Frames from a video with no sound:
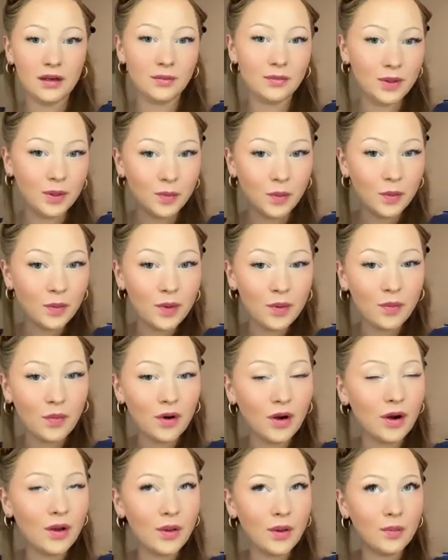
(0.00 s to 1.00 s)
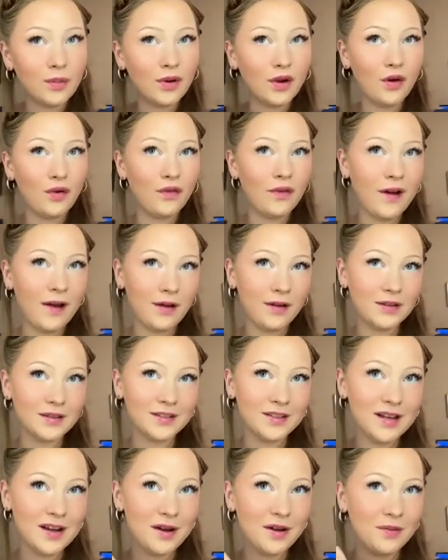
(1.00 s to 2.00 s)
people put more on their profiles
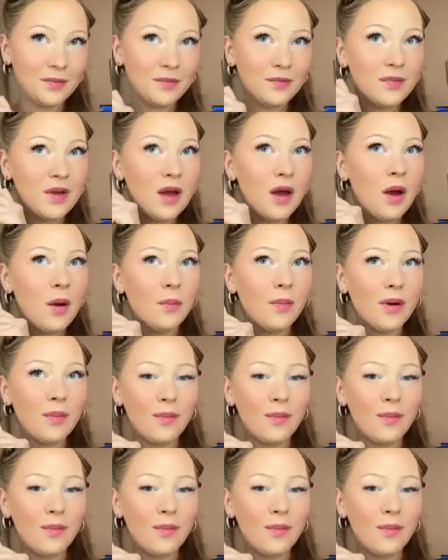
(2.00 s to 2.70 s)
there, but